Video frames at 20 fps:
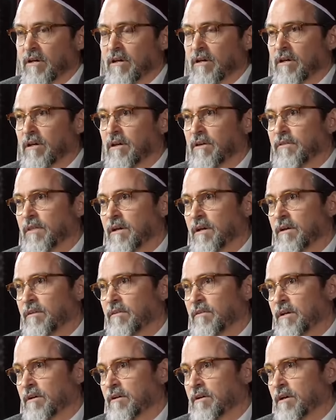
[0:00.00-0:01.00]

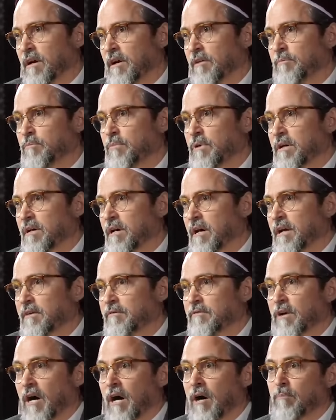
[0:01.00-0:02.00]
there can often be a
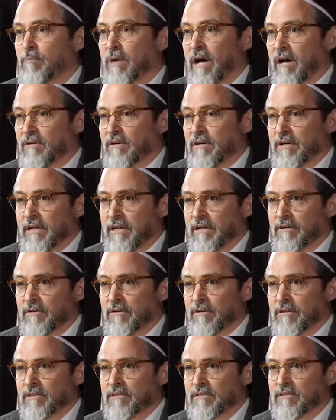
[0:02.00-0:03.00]
kind of compounded
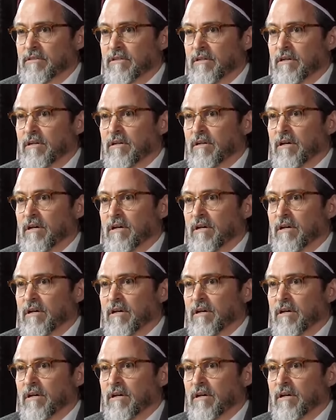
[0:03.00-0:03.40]
ignorance.